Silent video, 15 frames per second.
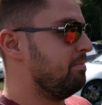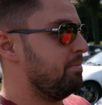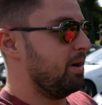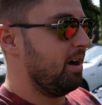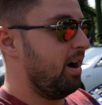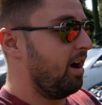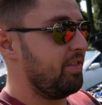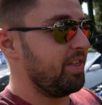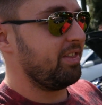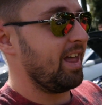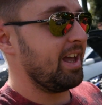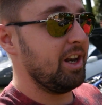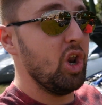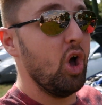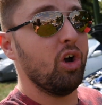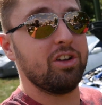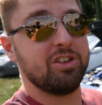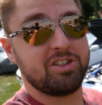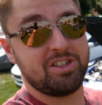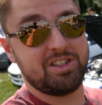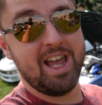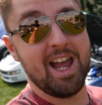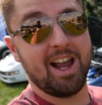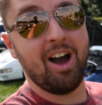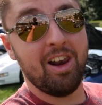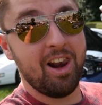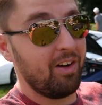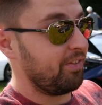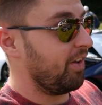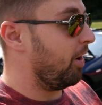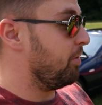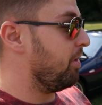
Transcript: But I think they look sick. I love the whole